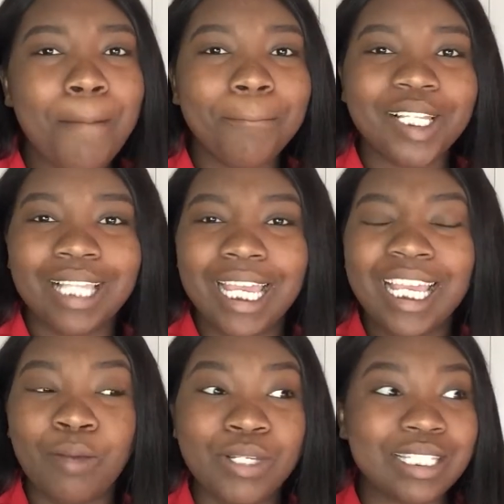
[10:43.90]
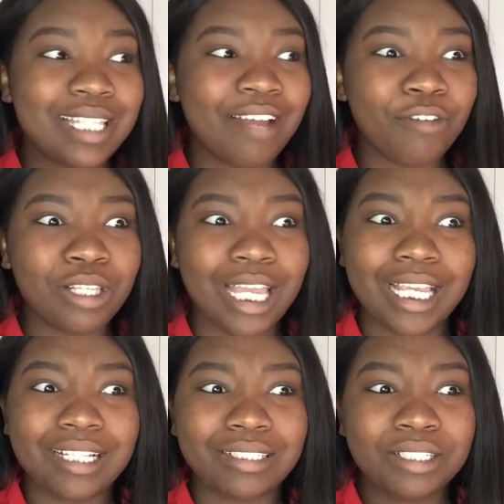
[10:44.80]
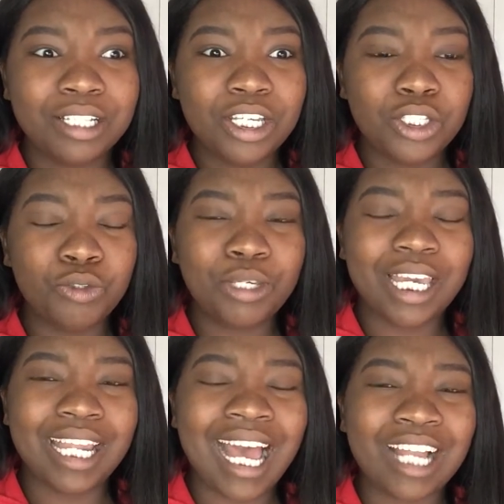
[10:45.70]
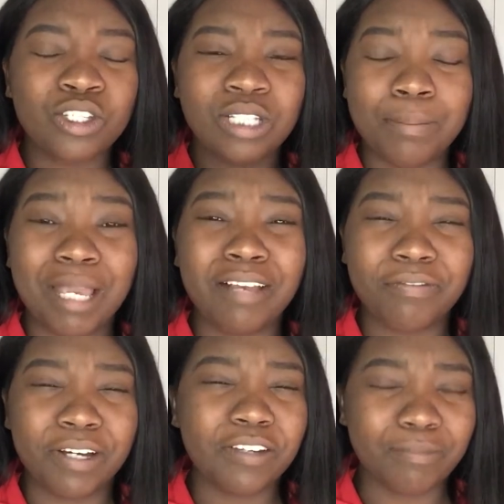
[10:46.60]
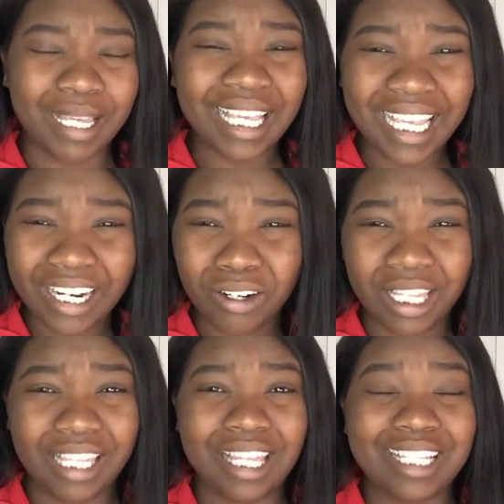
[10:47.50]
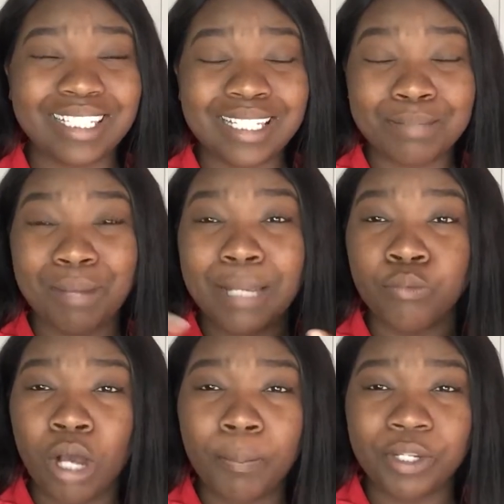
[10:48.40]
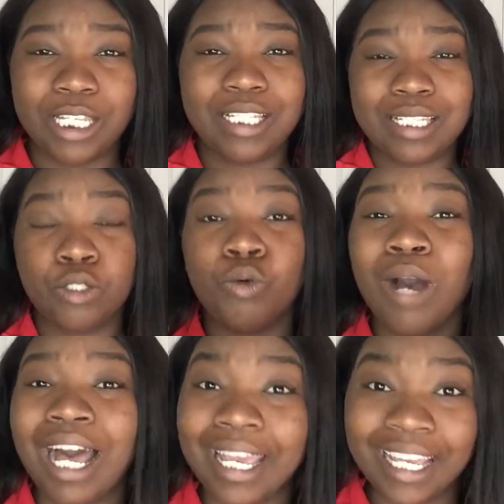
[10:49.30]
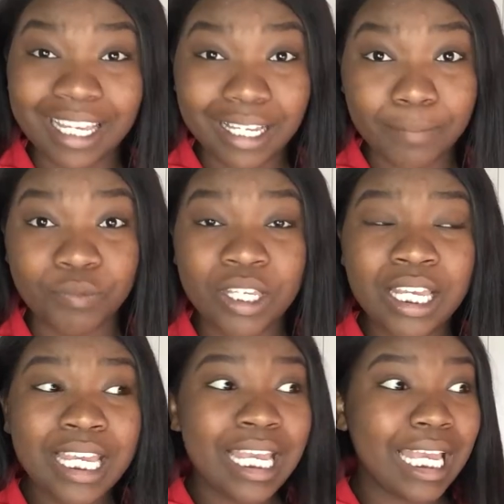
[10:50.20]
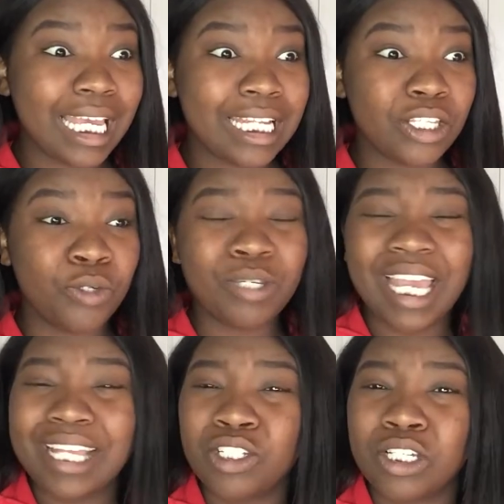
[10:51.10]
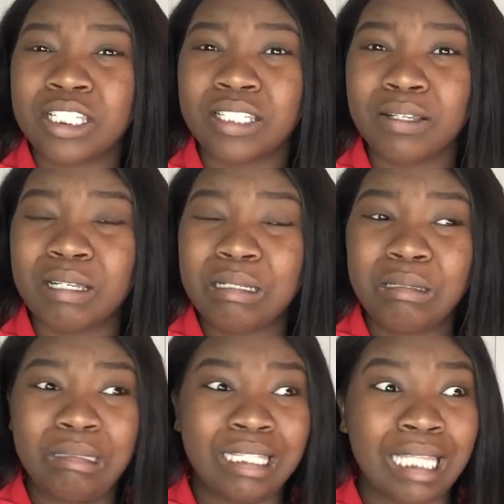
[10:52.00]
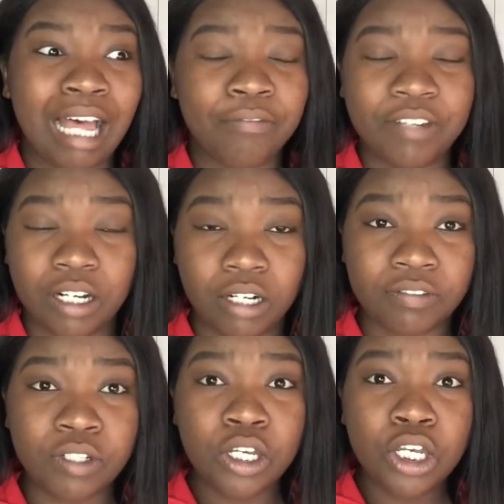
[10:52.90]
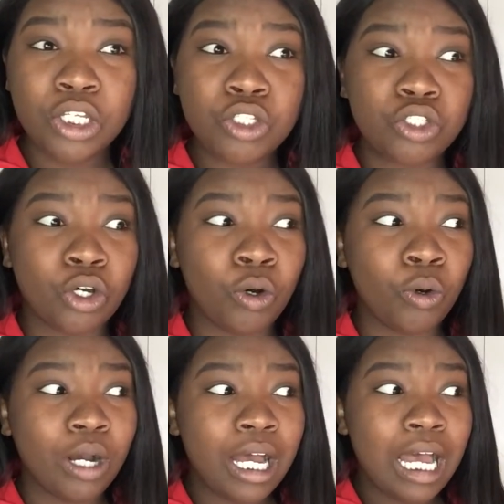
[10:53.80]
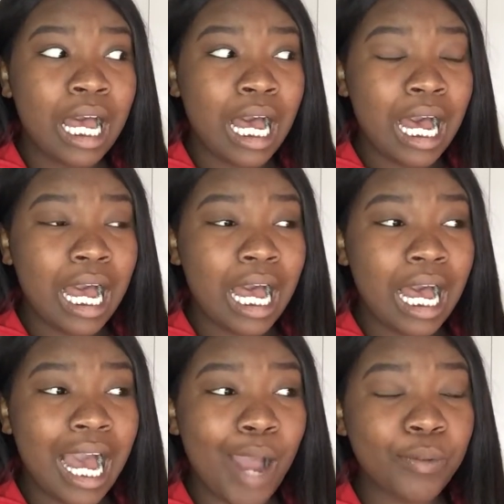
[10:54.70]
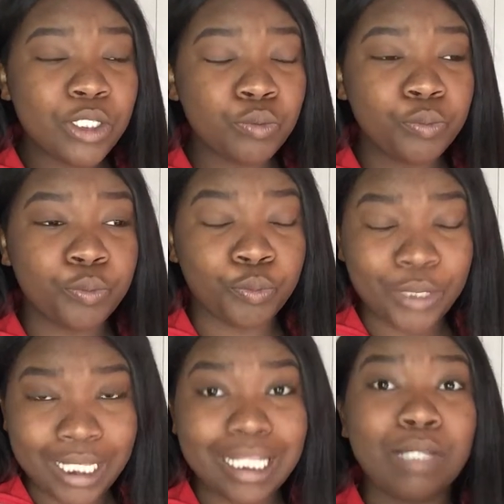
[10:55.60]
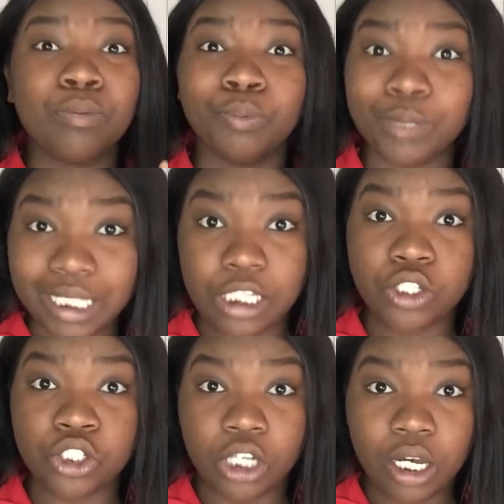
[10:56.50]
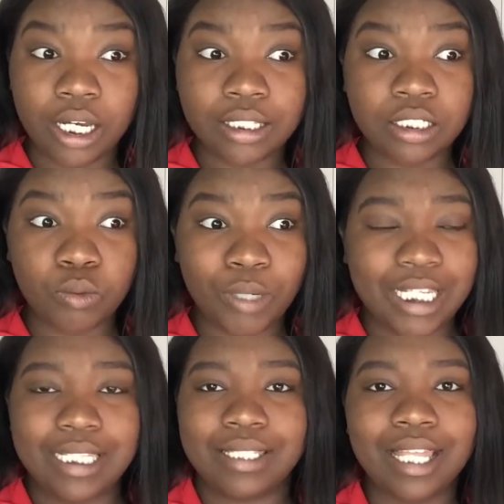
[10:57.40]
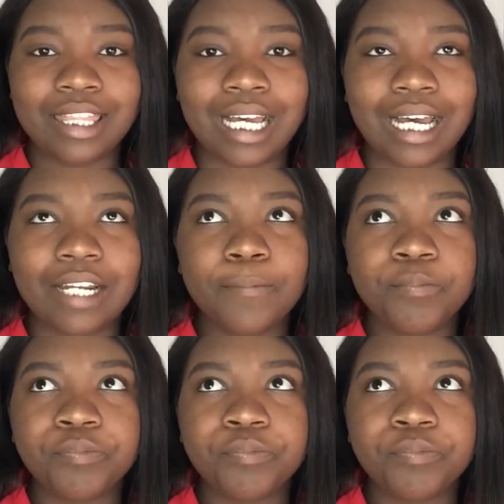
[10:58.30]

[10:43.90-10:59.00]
but like, it was never like, you can actually make fun of my hair like that. This is my property. This is who I am. And you can't just laugh it off. So I was really, really shocked when he said that.